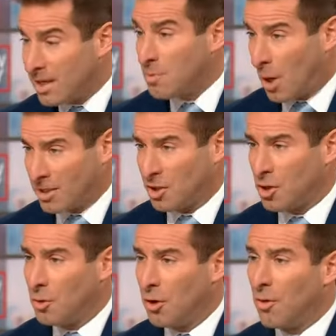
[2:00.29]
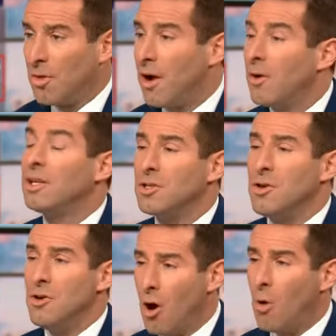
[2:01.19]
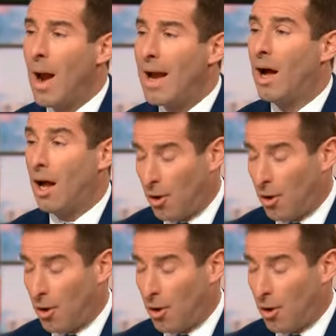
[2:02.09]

a prosecutor, there is no way on